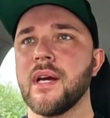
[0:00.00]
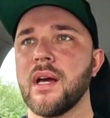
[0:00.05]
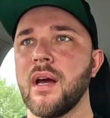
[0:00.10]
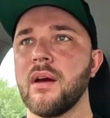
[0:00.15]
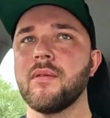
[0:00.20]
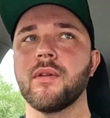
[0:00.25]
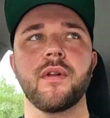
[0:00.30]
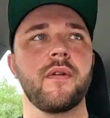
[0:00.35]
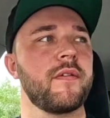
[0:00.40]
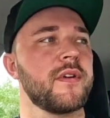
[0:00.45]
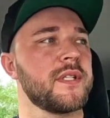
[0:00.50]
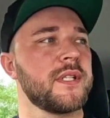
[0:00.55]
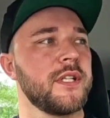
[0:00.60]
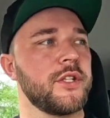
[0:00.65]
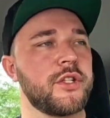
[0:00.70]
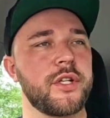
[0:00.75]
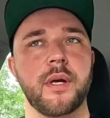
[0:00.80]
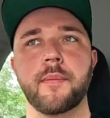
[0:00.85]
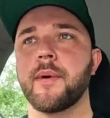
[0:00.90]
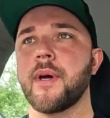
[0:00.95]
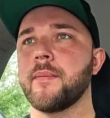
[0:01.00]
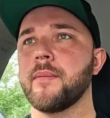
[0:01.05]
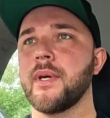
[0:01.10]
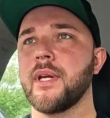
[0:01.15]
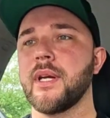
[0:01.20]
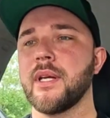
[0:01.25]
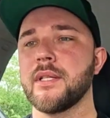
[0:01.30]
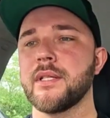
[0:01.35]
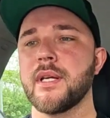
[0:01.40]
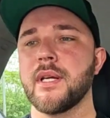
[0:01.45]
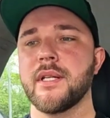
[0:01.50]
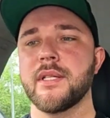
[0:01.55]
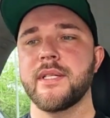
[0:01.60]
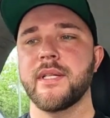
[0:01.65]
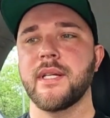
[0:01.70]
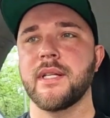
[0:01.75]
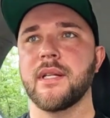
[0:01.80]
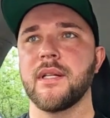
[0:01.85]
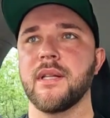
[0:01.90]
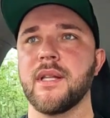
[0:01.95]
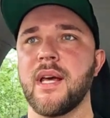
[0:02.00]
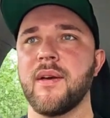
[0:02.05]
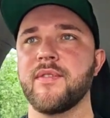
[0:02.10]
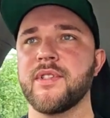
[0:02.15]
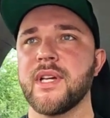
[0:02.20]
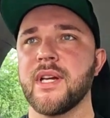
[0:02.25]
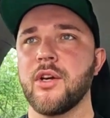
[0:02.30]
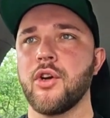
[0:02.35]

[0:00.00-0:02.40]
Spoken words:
I will obviously check my mirrors, signal left,